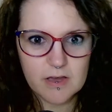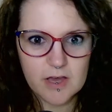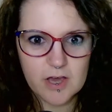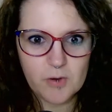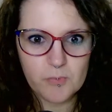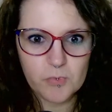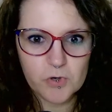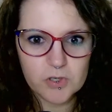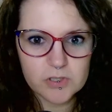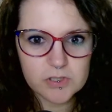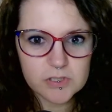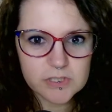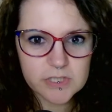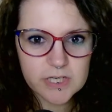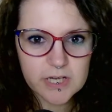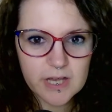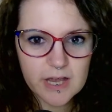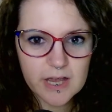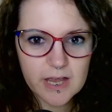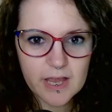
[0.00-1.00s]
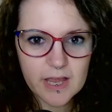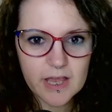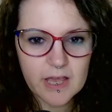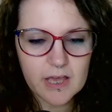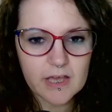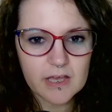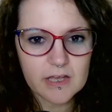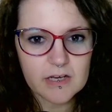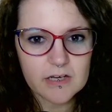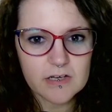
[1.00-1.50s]
Emerald,
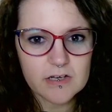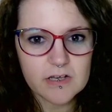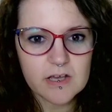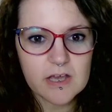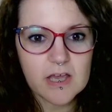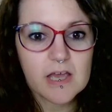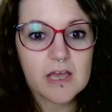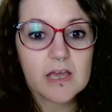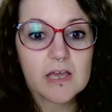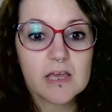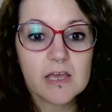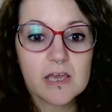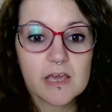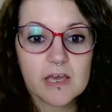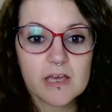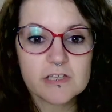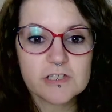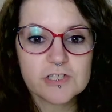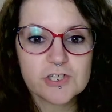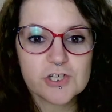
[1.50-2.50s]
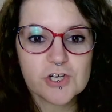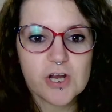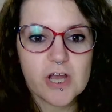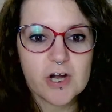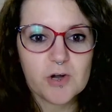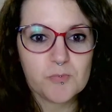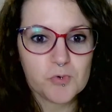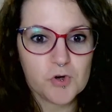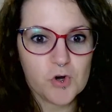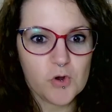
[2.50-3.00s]
and cancer
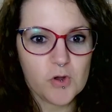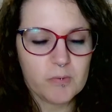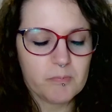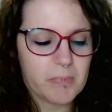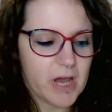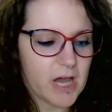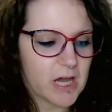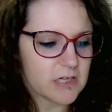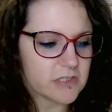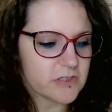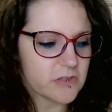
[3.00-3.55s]
and a broken back.